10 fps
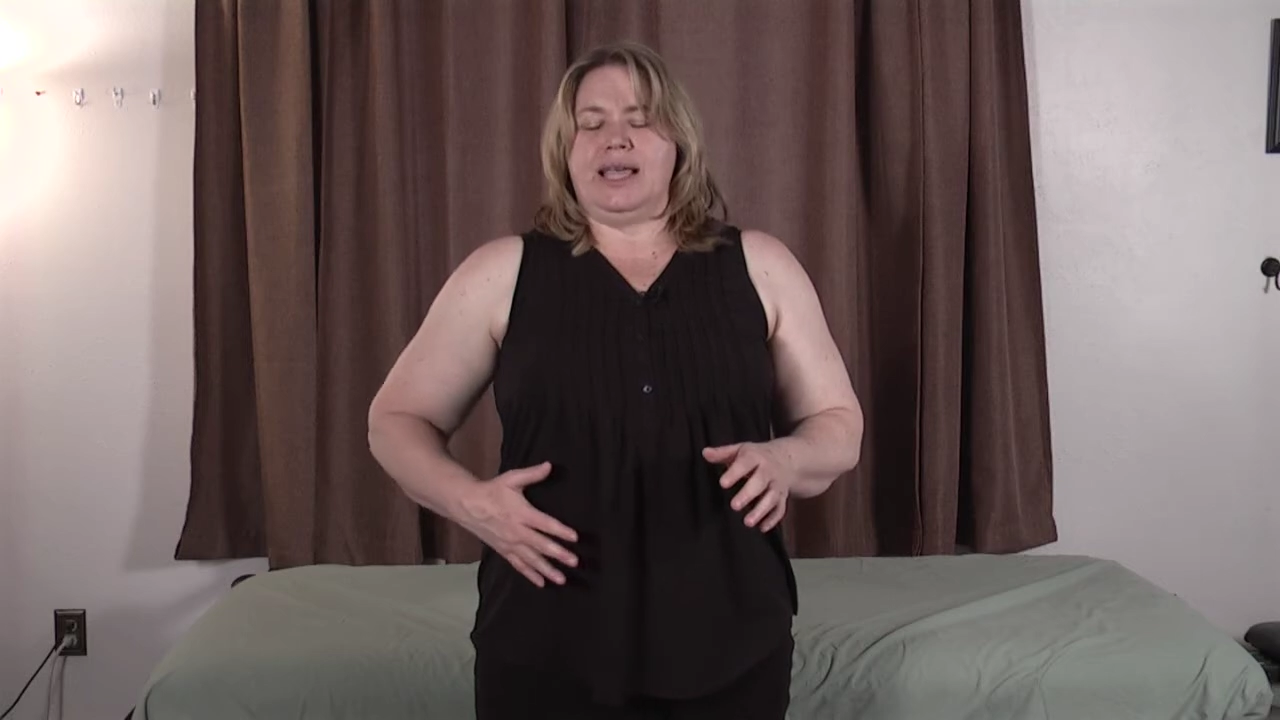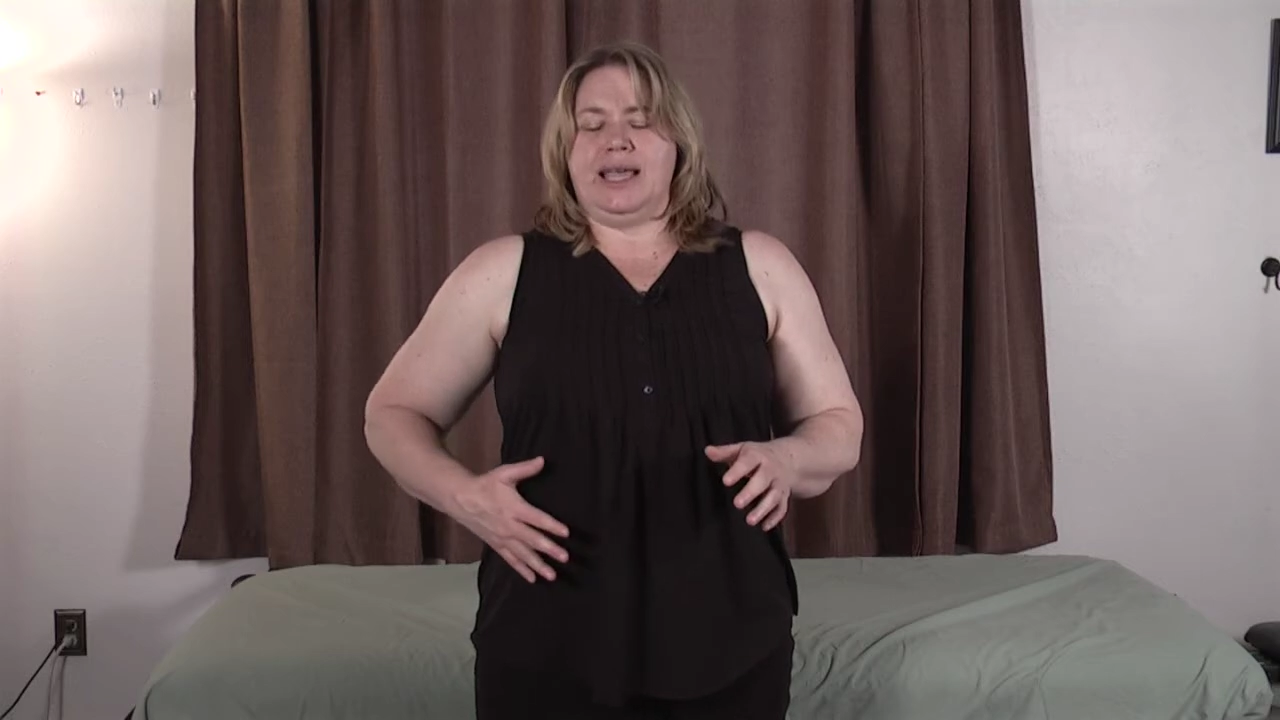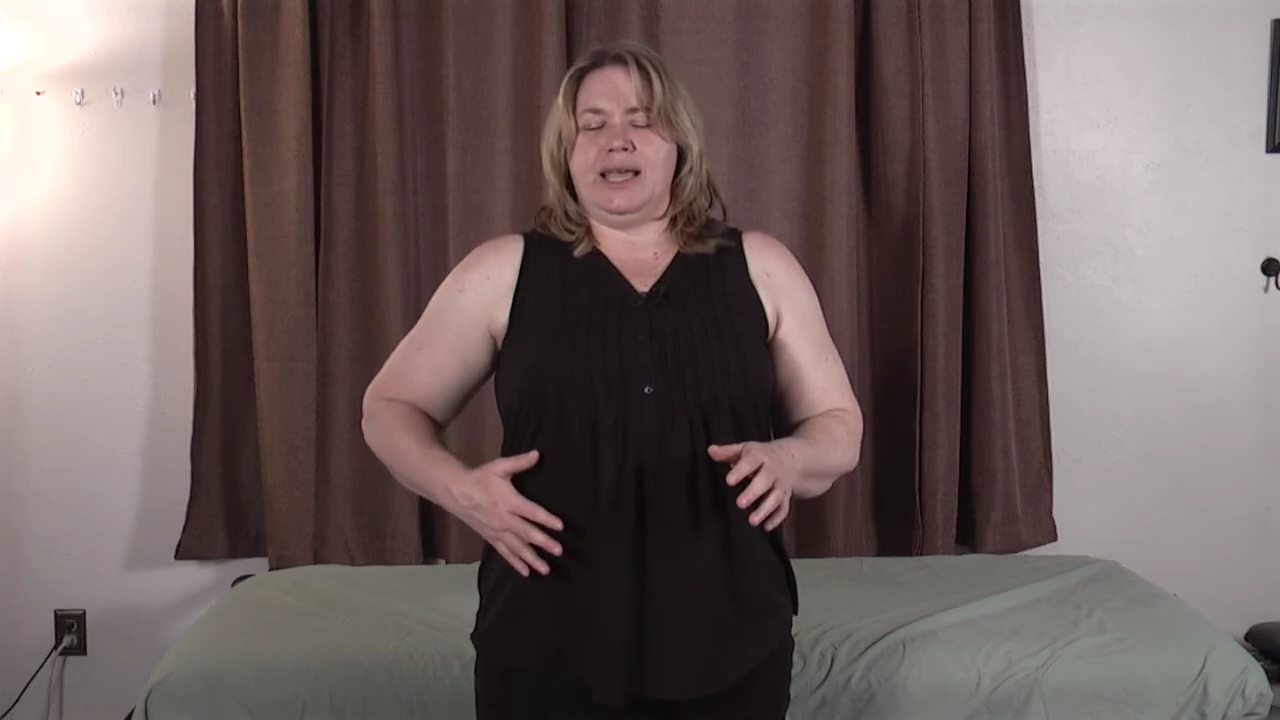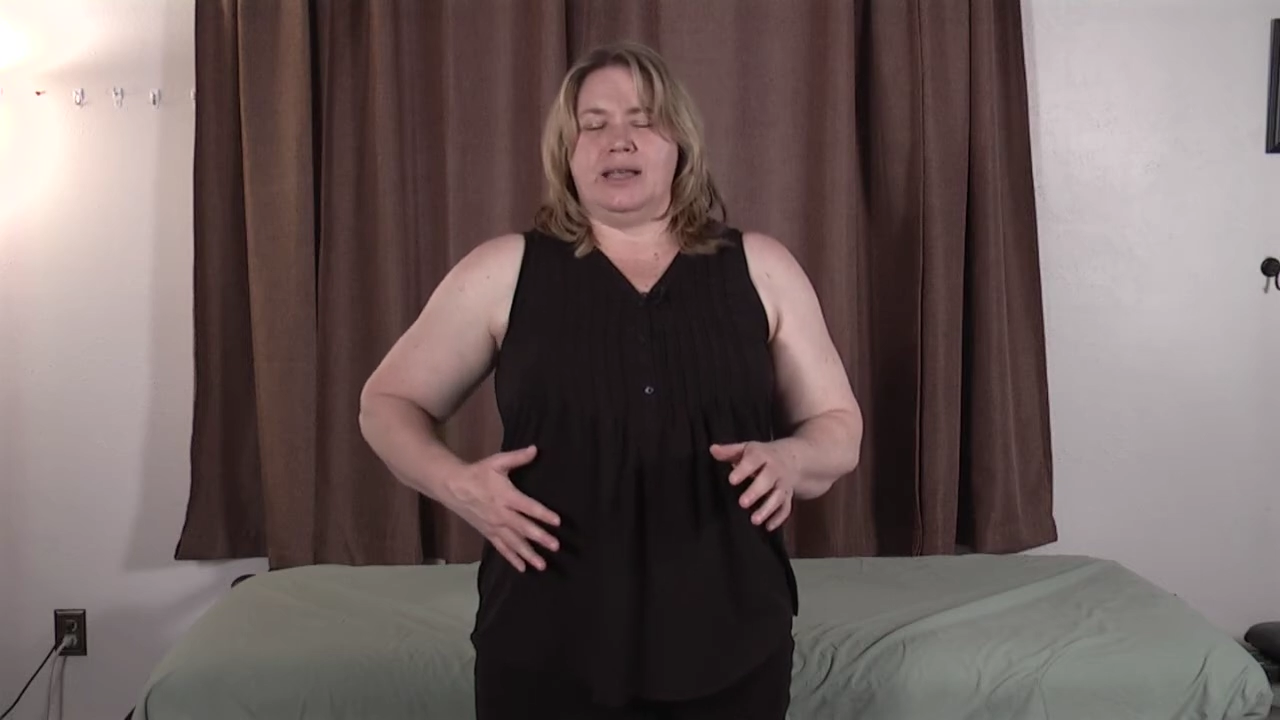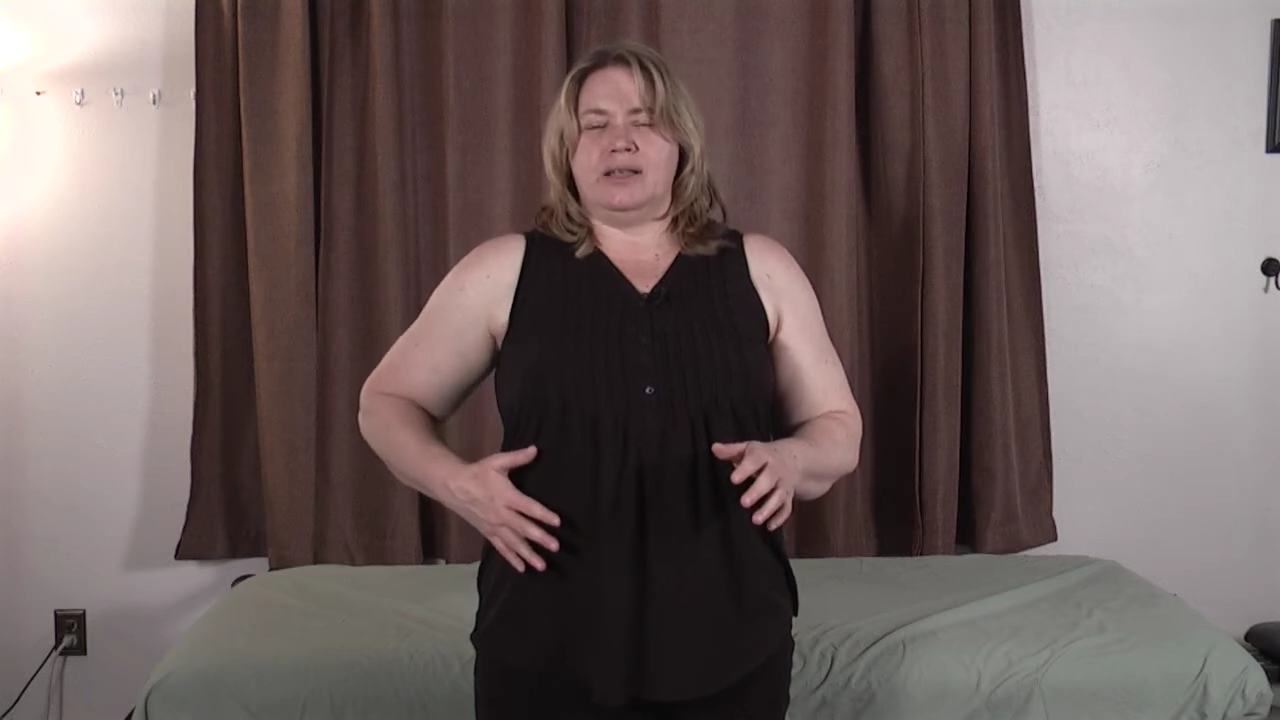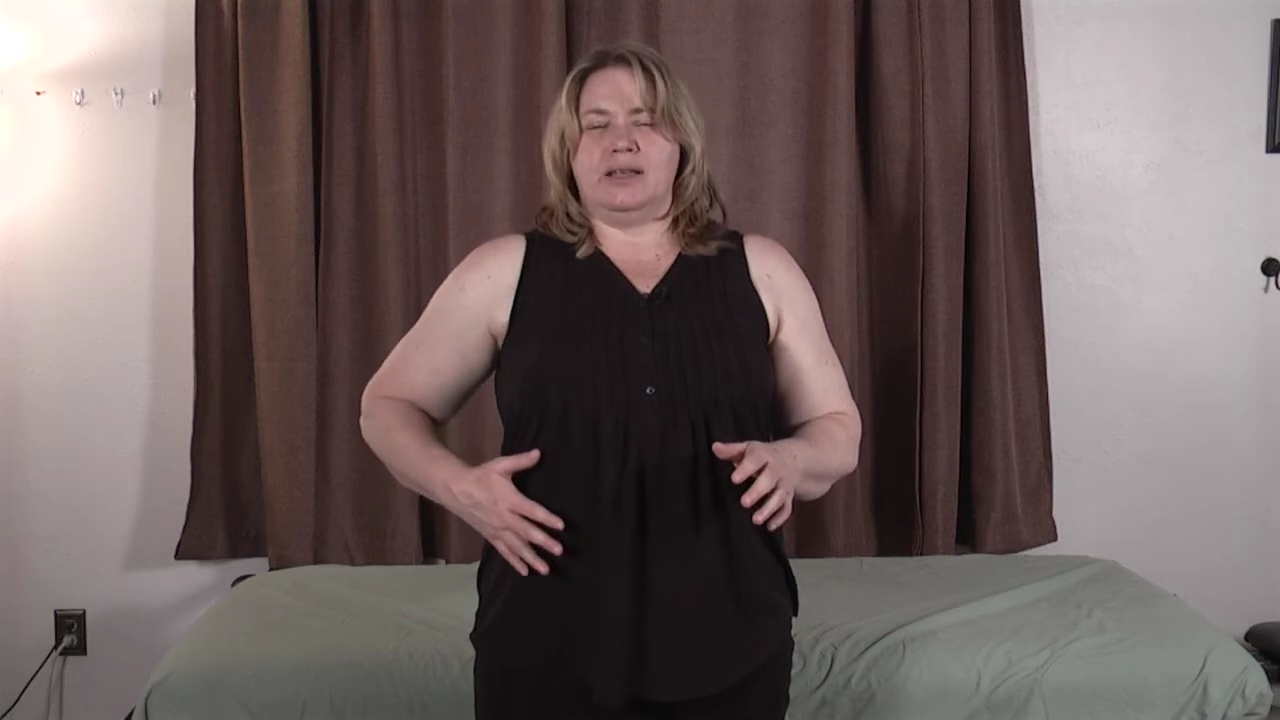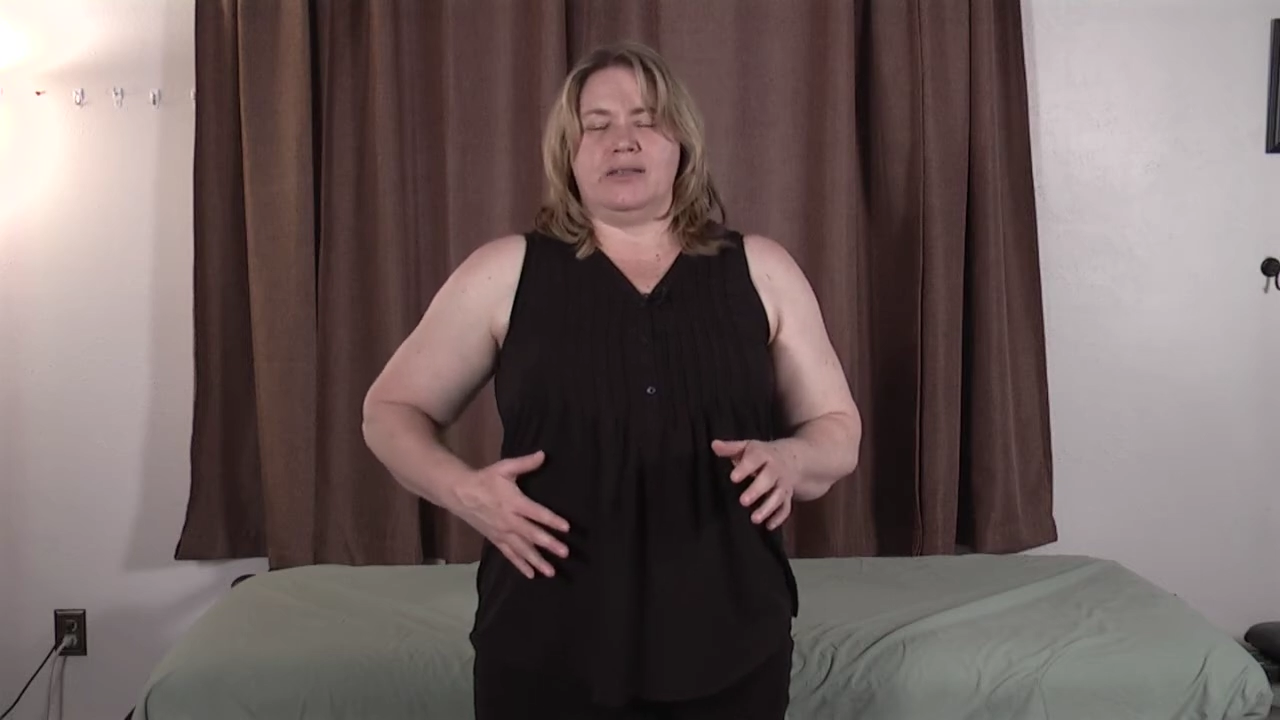in